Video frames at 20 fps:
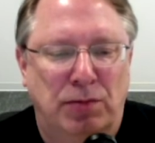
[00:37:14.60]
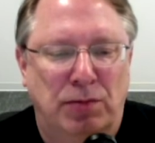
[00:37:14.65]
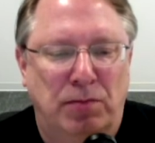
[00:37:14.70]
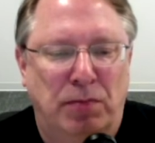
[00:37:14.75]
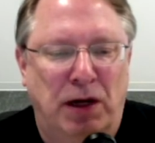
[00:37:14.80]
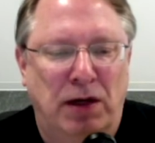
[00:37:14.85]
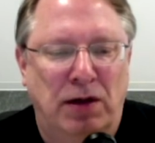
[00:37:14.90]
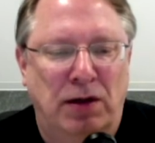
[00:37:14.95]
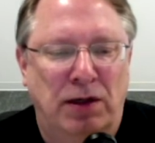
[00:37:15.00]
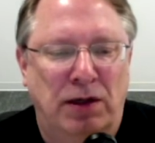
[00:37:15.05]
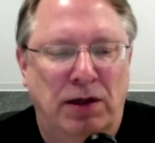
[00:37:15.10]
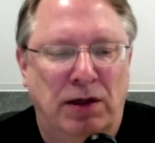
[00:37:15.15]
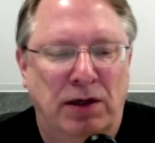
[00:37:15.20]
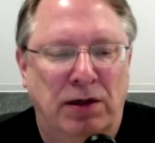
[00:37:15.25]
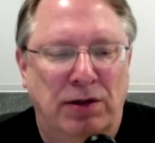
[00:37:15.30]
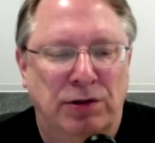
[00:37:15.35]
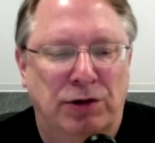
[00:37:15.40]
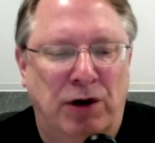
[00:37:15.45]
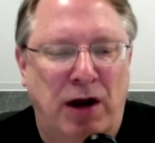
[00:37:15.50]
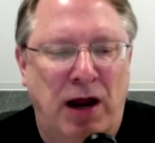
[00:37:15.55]
by clicking
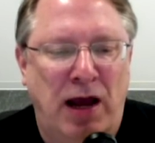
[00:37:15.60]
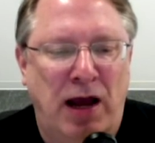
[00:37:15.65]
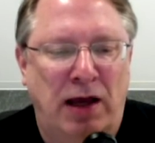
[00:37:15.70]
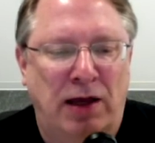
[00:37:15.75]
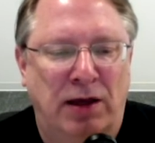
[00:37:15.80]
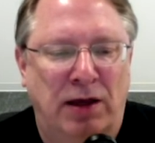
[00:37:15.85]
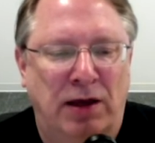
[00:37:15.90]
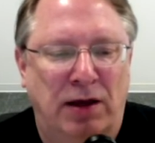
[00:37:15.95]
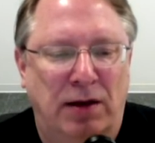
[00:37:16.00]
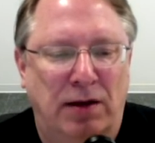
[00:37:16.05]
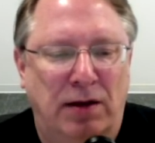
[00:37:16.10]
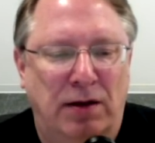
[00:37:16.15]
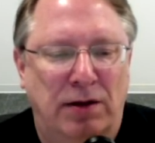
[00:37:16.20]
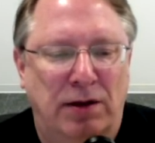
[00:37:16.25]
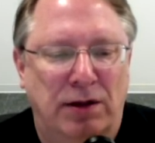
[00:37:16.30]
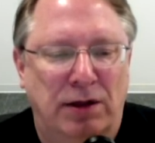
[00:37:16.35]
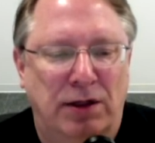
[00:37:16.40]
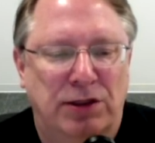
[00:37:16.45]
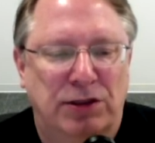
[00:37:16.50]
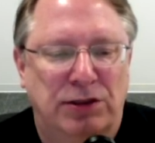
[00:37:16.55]
and dragging,
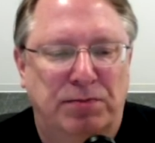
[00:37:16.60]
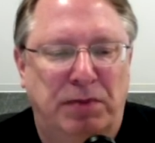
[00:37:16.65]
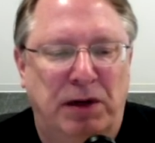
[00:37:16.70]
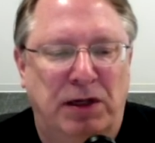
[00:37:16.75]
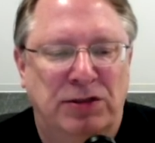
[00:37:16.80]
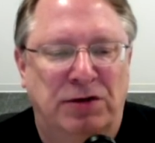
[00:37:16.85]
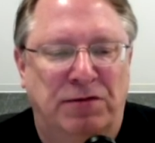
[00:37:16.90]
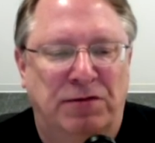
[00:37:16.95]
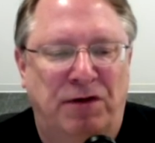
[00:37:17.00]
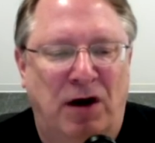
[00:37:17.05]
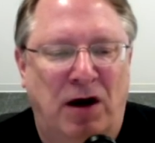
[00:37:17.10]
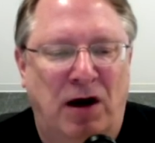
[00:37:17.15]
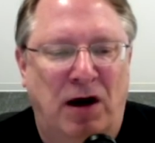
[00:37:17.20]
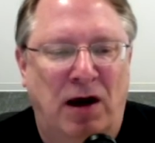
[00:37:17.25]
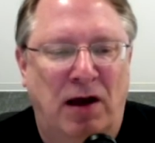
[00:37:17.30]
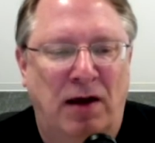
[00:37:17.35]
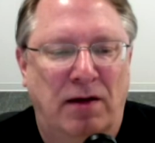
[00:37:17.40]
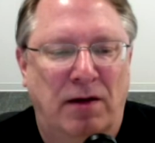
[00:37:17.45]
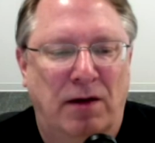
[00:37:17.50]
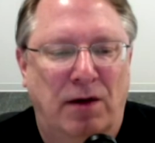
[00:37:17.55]

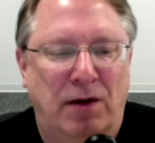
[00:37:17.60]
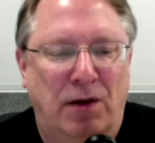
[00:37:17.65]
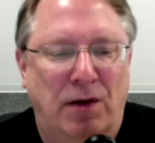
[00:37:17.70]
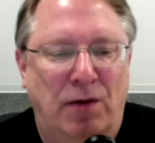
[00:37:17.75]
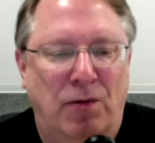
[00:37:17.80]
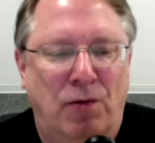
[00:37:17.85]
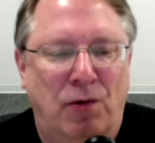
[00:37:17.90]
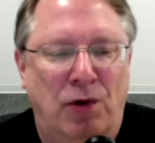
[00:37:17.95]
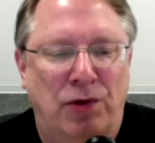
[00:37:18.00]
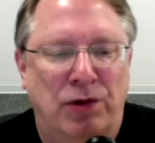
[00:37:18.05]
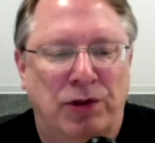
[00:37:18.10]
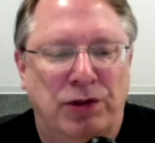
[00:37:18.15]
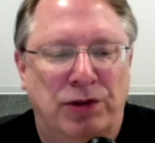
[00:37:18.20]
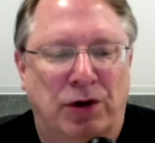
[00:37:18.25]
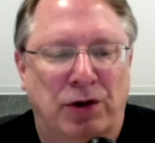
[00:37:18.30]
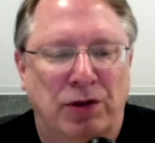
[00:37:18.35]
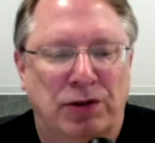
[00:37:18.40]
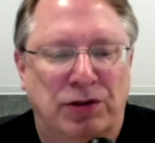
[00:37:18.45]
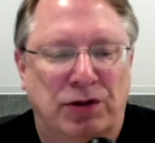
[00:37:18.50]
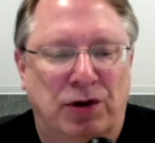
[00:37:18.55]
specify where the
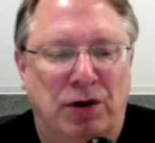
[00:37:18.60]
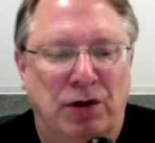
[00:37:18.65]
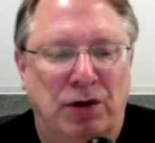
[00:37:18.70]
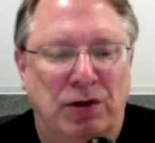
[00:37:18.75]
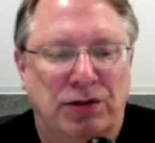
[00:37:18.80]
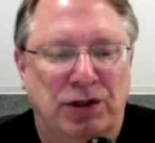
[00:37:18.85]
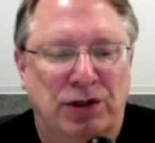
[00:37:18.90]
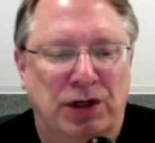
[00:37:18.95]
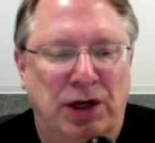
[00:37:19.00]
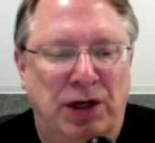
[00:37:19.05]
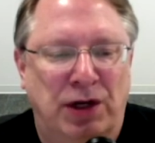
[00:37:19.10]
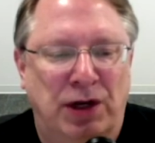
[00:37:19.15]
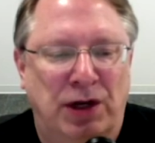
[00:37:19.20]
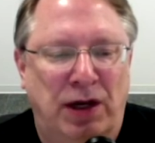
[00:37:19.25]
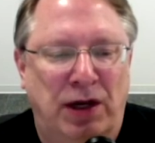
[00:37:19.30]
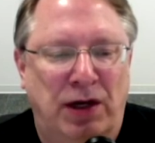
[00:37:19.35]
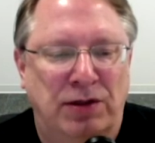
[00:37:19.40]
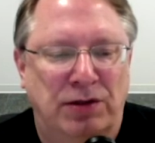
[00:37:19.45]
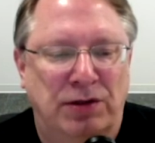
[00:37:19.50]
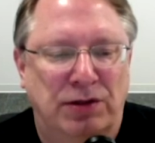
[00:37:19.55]
chart starts and
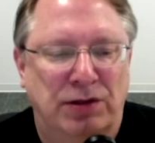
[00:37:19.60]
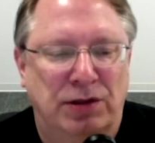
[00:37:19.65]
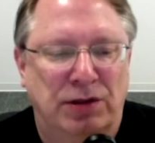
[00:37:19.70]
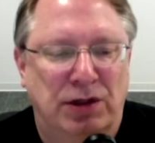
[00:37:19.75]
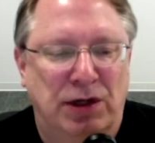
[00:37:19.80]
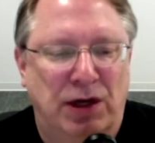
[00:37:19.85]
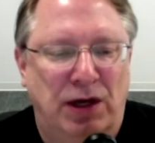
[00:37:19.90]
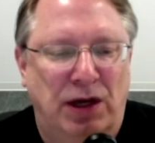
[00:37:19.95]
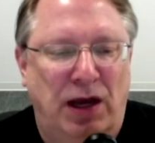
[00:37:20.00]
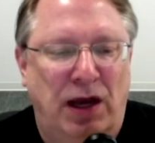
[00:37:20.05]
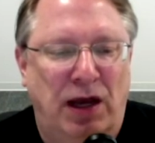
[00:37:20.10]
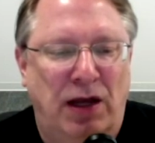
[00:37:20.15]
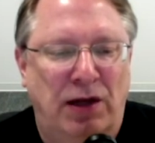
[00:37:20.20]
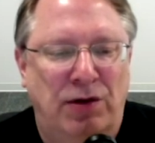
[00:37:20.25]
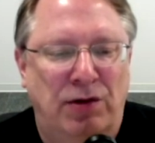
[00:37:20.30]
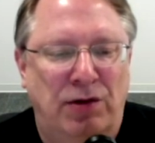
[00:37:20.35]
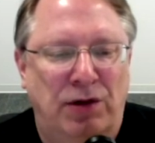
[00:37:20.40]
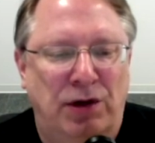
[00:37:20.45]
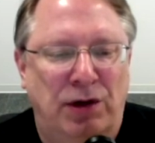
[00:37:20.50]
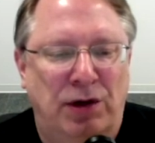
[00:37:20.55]
ends. And you
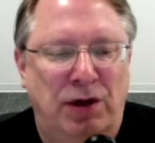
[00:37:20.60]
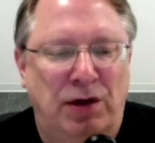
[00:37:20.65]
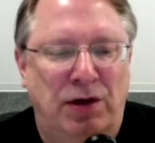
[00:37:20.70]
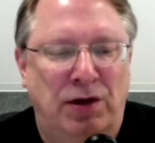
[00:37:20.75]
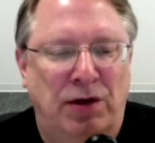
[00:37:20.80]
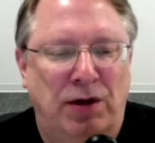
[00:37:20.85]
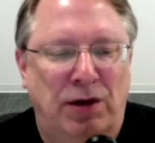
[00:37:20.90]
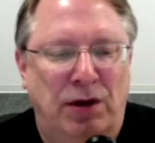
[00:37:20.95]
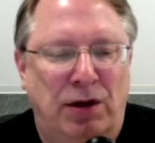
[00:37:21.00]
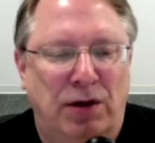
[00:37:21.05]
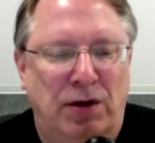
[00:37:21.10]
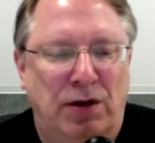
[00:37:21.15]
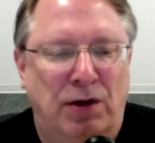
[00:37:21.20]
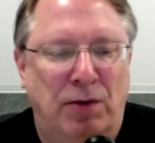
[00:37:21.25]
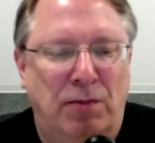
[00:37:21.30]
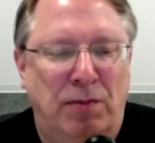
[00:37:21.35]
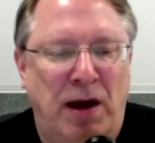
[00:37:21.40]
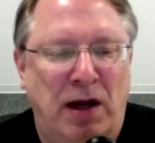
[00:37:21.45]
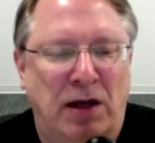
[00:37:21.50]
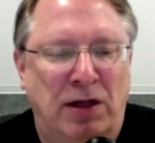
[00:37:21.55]
can go
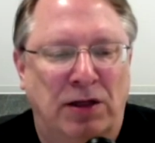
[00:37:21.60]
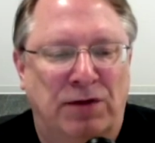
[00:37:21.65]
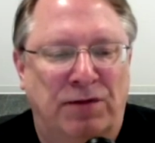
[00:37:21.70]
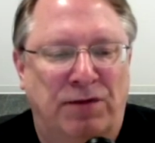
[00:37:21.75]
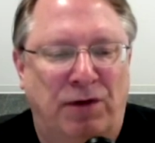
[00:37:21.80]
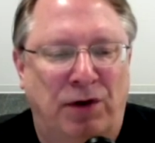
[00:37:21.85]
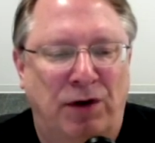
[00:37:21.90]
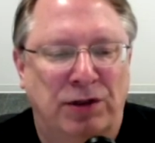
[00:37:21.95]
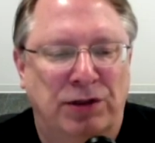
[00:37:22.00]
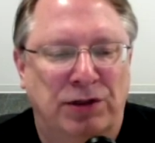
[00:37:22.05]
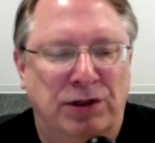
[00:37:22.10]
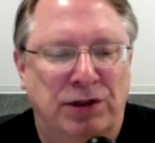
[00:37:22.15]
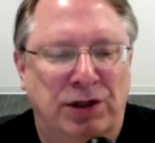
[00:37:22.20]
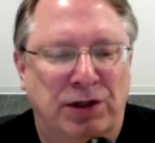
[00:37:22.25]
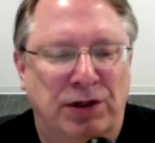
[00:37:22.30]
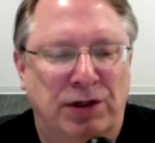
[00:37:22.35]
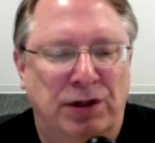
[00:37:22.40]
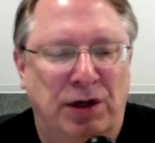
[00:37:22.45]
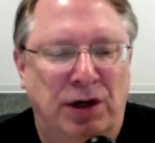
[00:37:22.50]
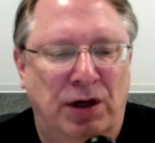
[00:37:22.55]
back as far as you need
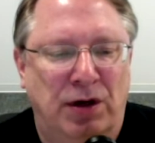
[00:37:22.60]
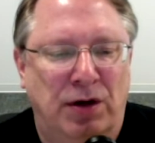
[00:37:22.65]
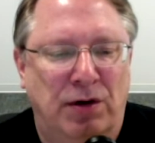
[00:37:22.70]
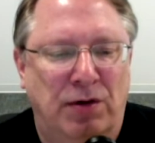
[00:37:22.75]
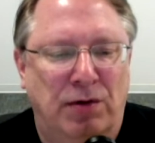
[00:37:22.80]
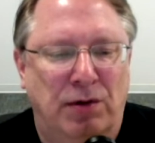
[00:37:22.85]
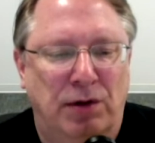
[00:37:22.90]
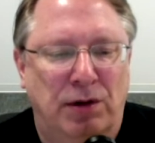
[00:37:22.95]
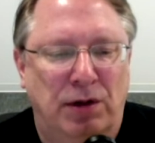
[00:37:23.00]
to go